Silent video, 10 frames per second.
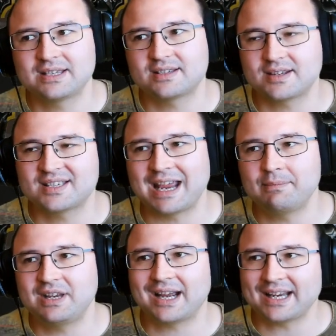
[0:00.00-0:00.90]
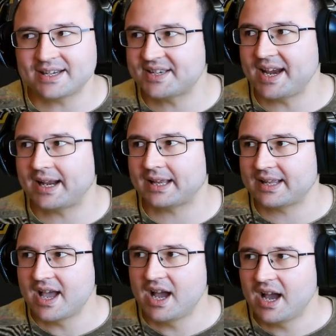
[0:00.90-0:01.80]
It's the same thing I can say that
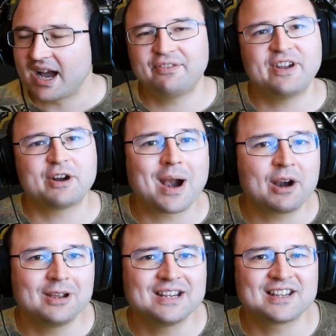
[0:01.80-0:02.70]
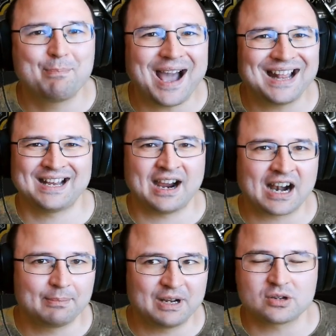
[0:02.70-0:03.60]
a Ferrari is a bad
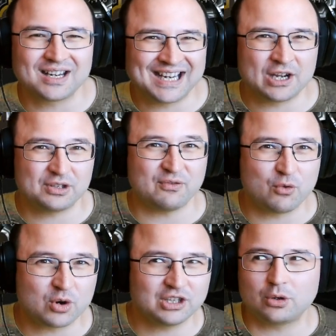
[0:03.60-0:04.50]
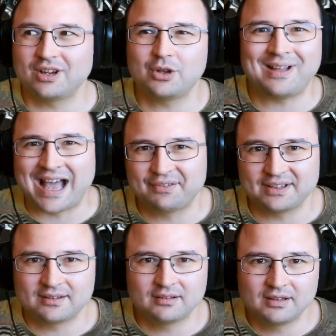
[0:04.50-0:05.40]
car because I cannot afford it or I don't have
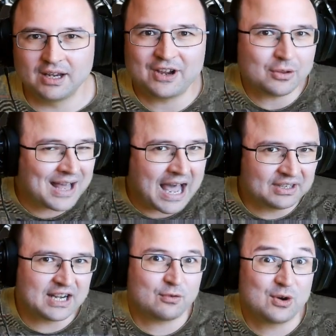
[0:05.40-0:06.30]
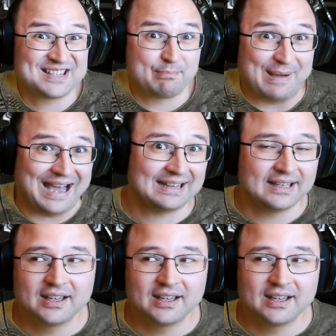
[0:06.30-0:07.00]
it. If I don't have it, therefore it's bad.